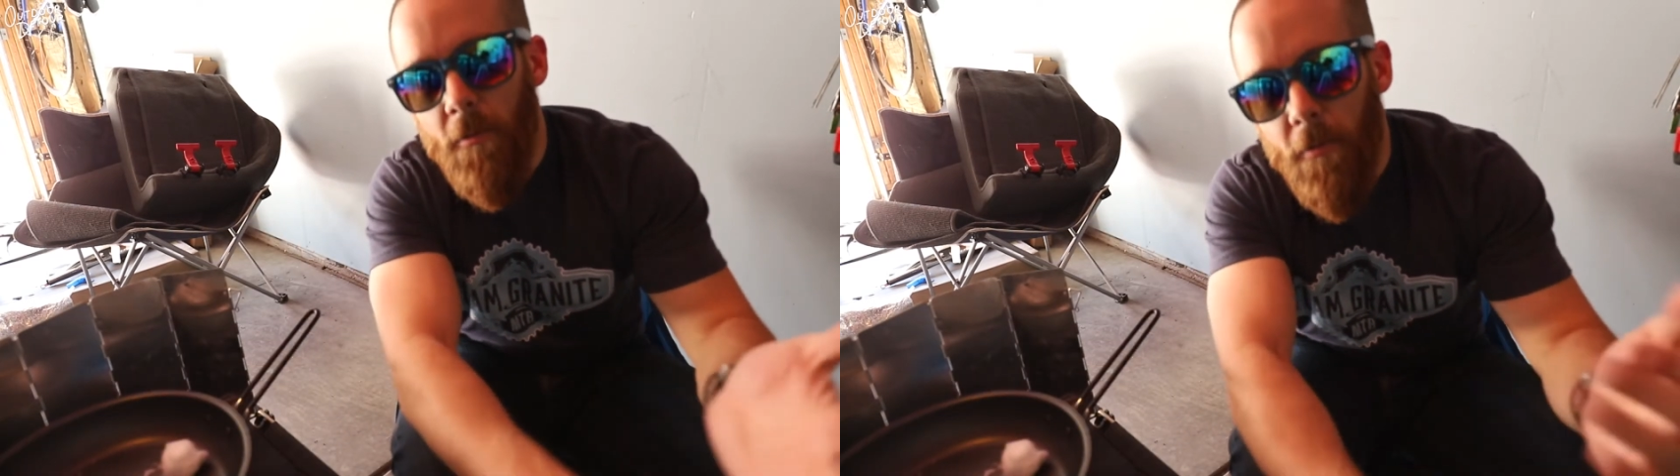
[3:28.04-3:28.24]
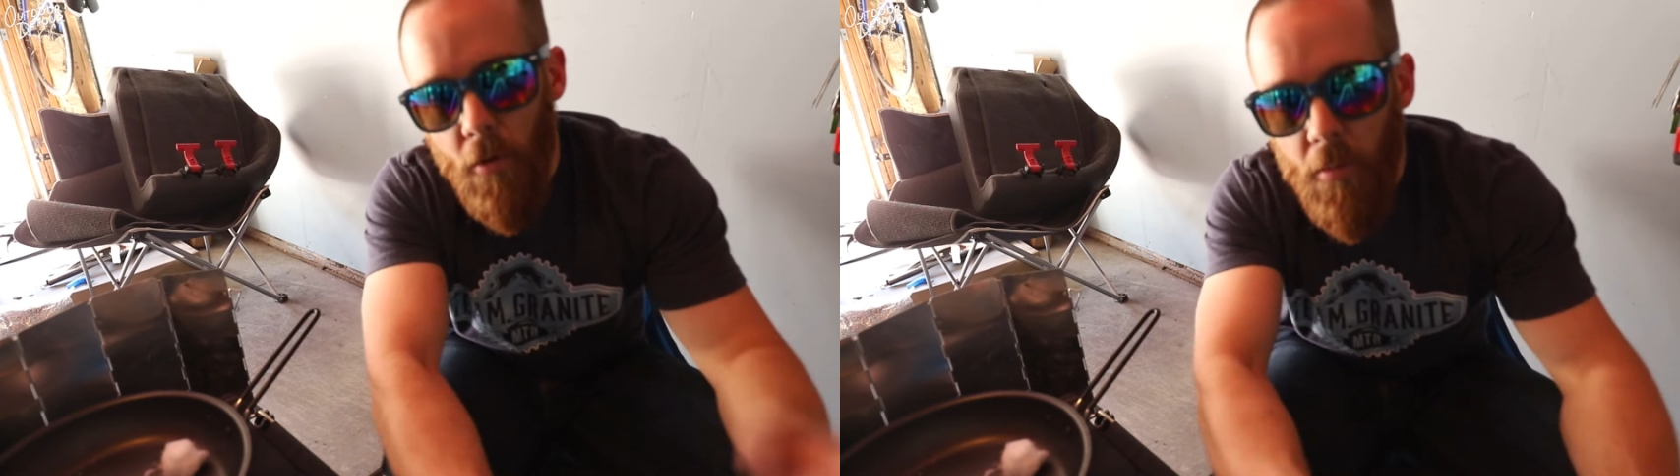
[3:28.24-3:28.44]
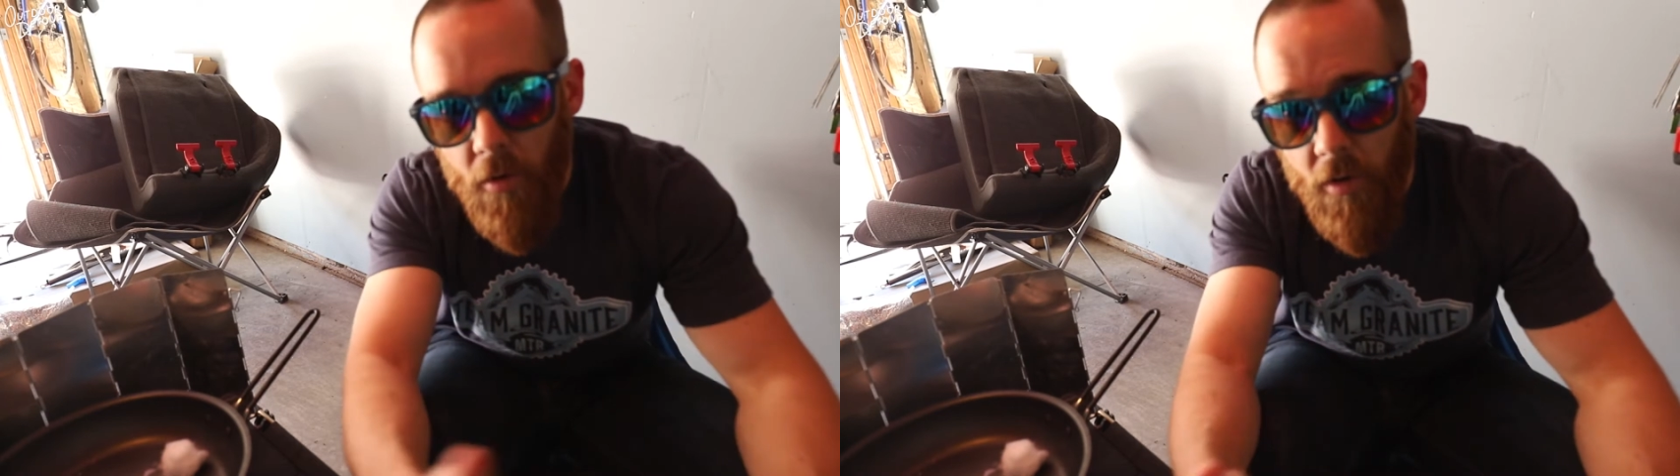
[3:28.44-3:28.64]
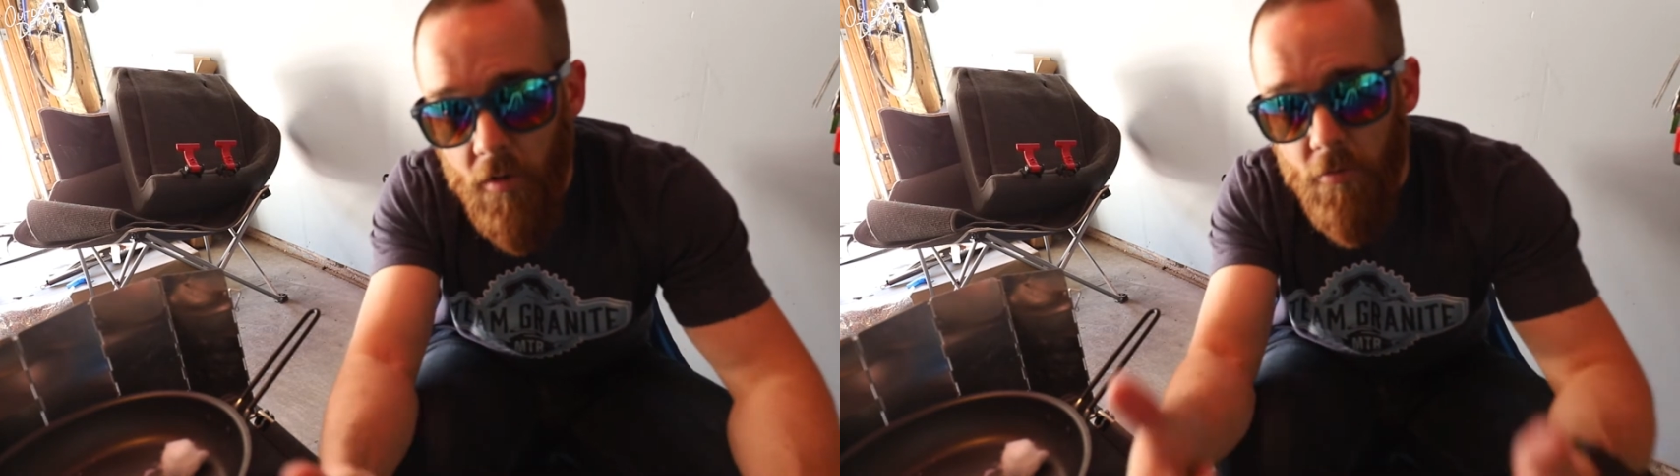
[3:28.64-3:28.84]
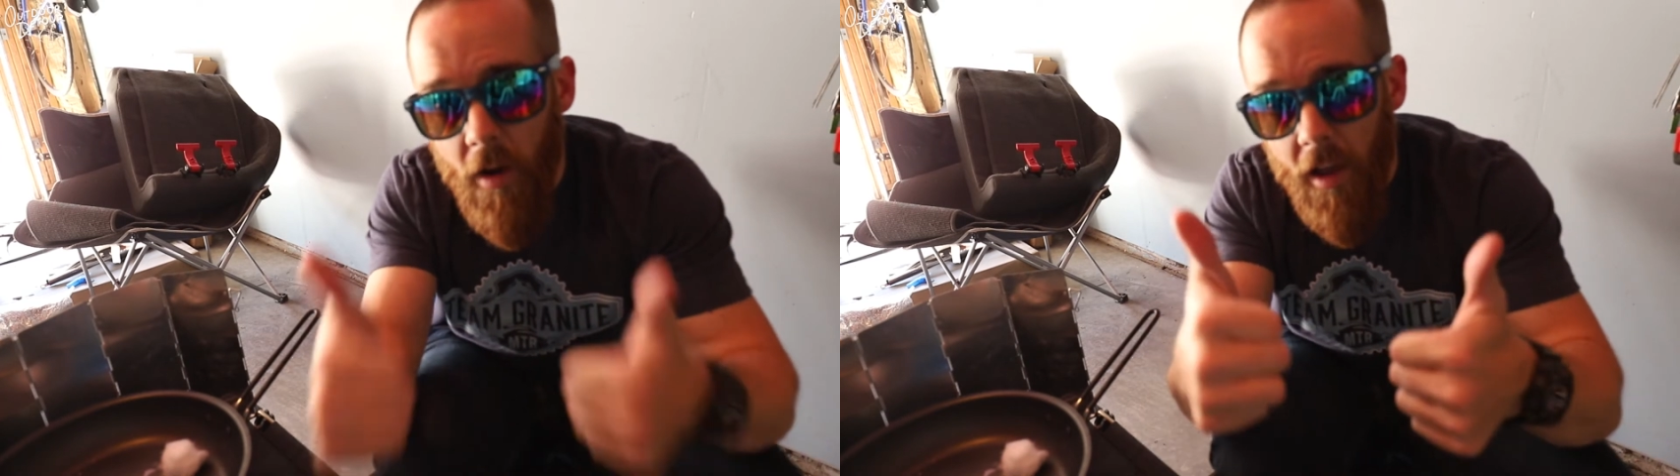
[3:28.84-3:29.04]
full moon
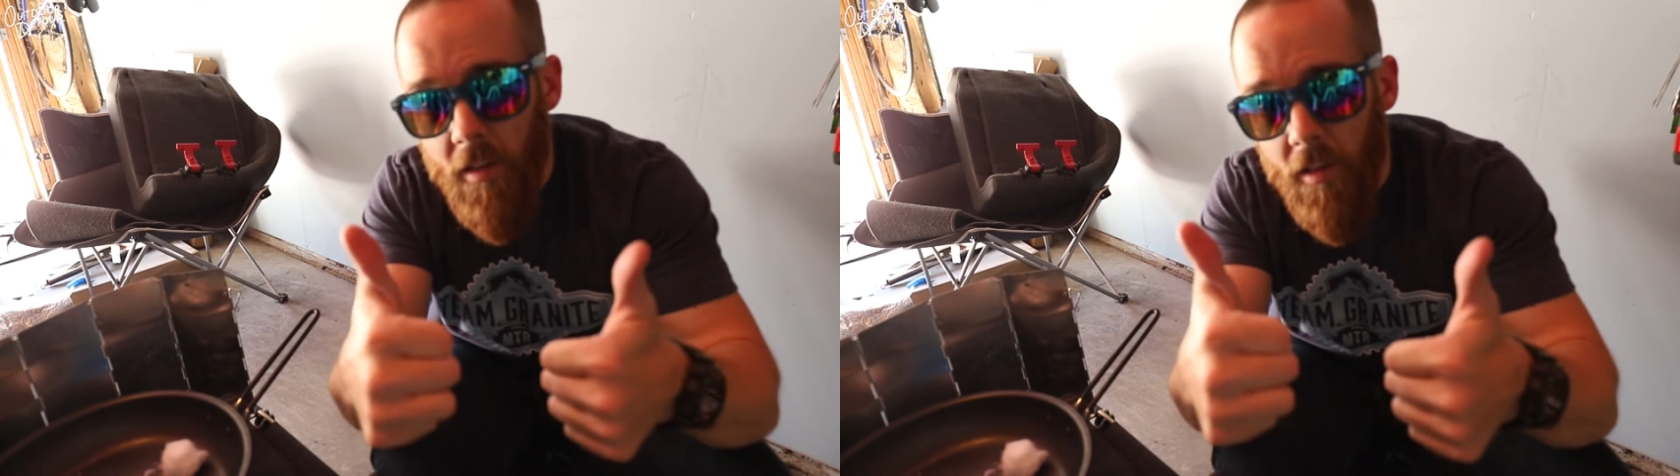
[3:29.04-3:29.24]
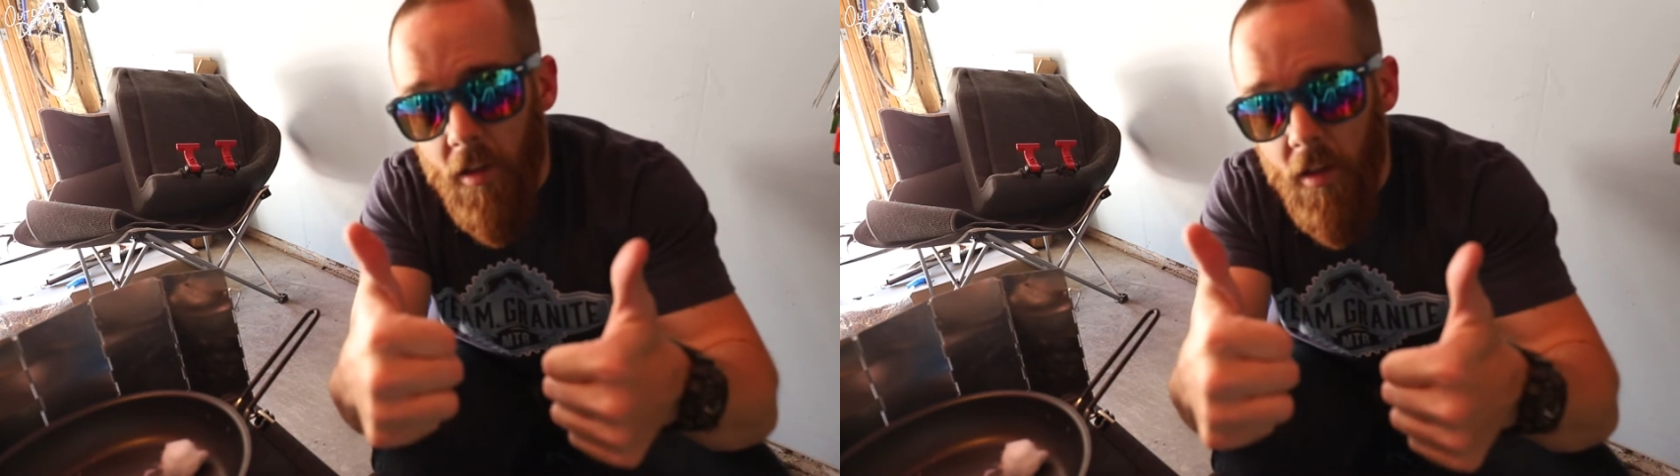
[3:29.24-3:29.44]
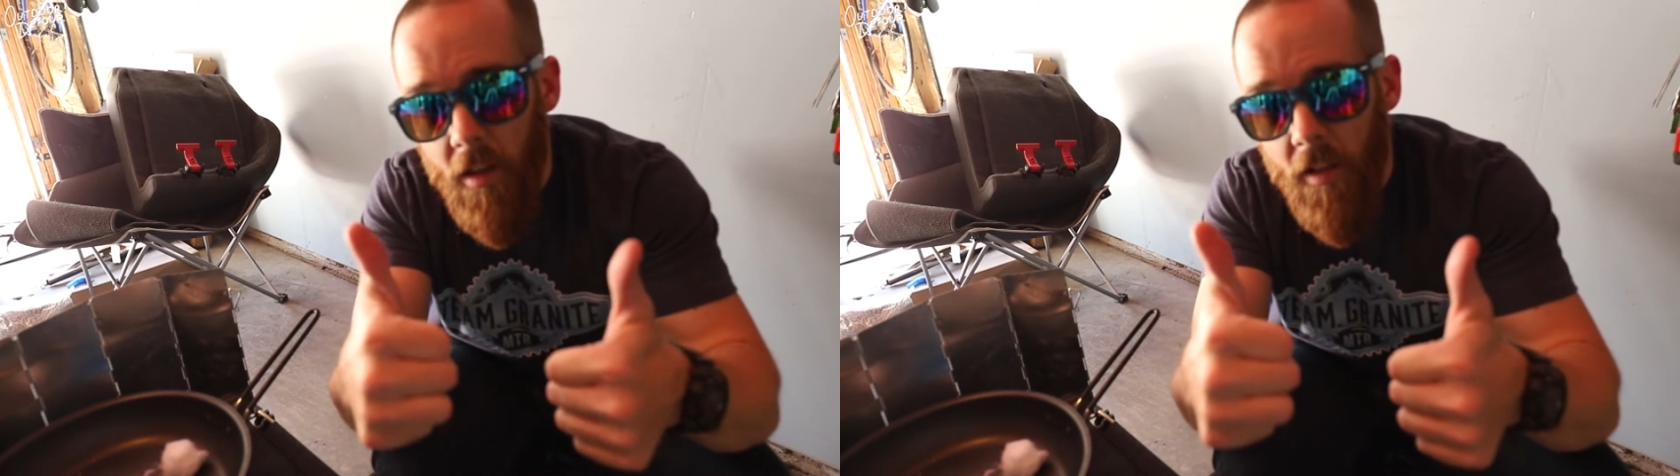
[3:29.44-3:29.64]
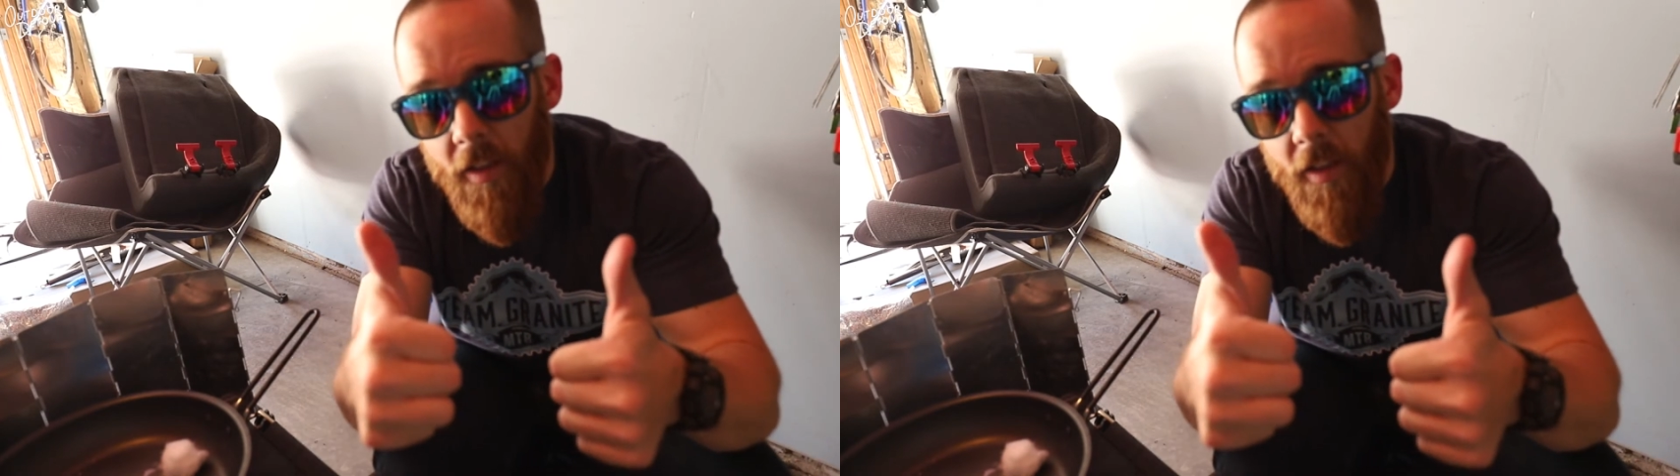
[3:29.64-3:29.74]
is rising